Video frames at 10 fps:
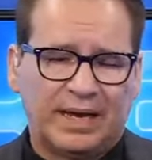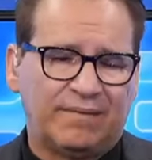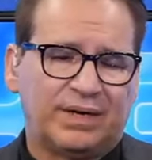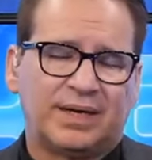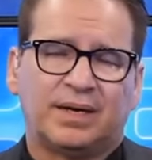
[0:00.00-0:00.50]
We
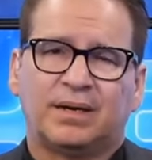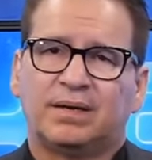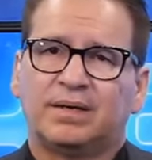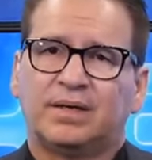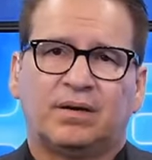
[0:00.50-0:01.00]
haven't got
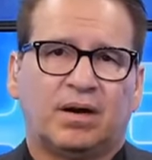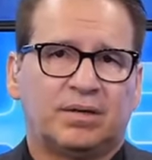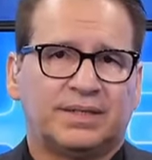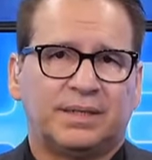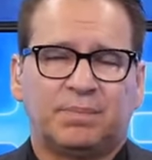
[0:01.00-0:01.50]

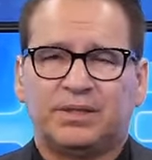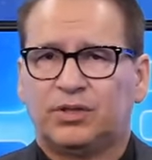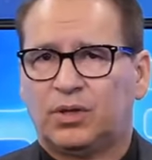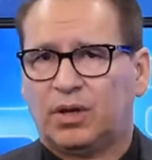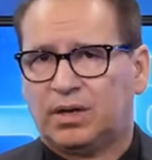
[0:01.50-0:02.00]
our dip
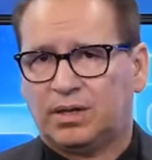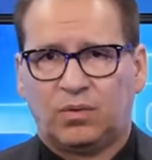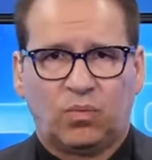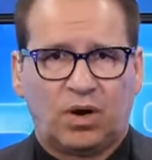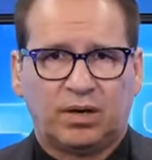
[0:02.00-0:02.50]
in
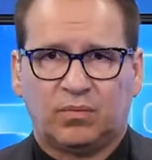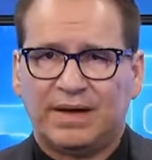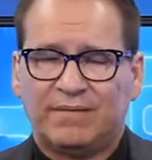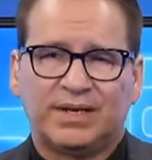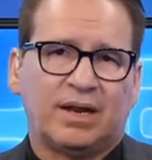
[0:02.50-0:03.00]
the water.
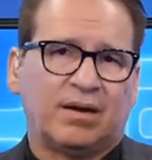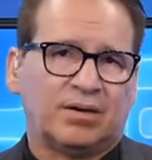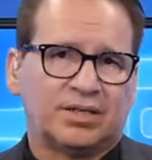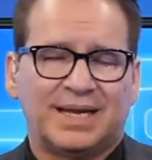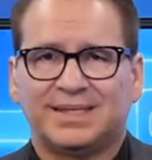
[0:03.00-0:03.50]
We haven't got
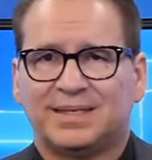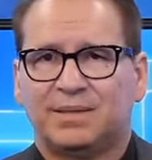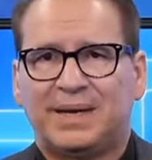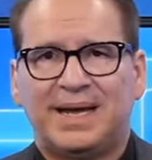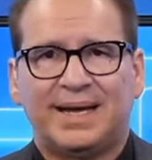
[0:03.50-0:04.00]
our slice of
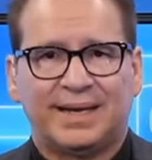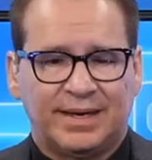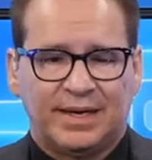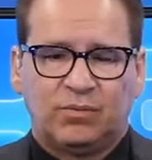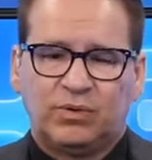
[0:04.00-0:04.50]
the pie.
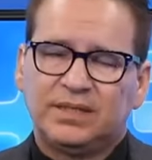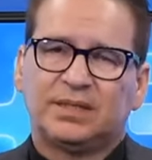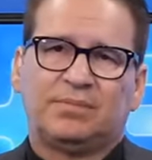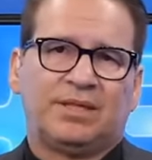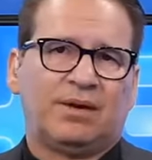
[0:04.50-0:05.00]
We need
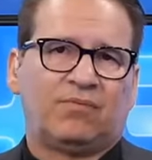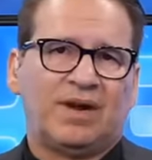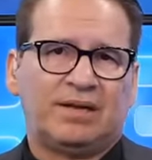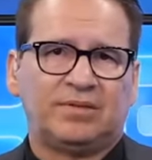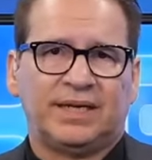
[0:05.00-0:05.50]
some of that
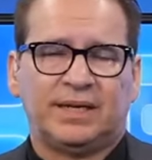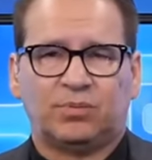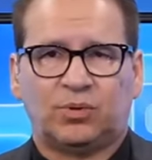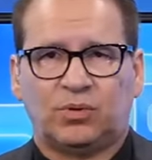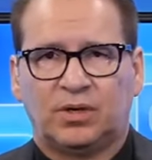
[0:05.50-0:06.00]
round table.